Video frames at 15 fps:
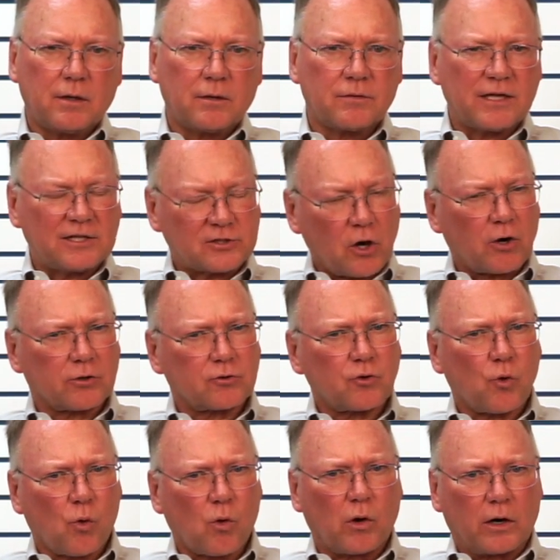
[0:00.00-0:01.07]
These are
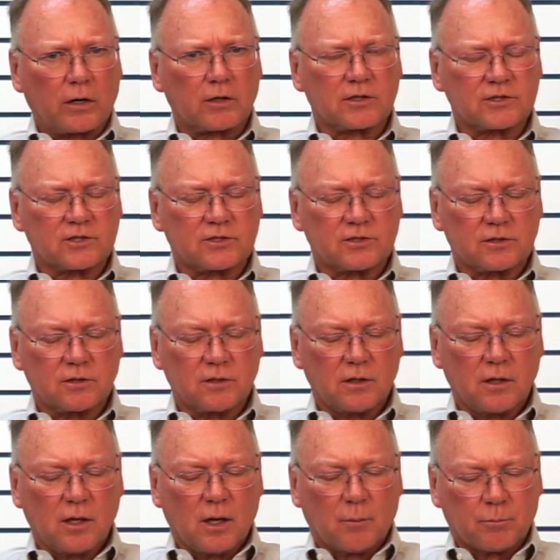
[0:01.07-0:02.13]
torques,
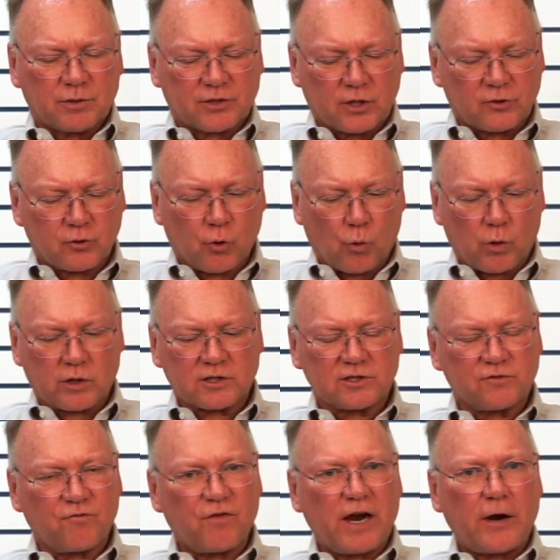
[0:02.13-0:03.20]
but the torques
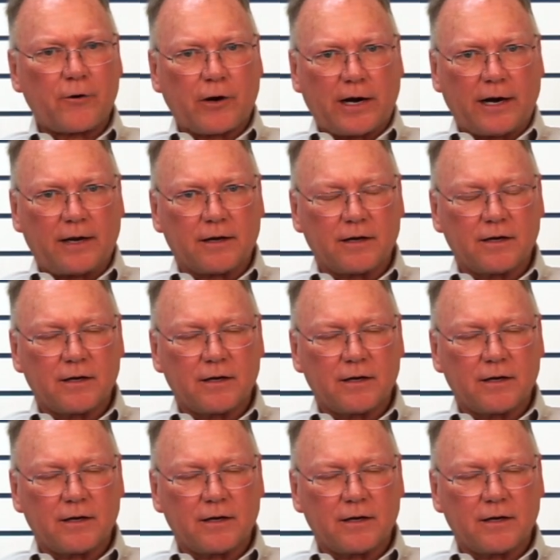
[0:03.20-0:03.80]
vary.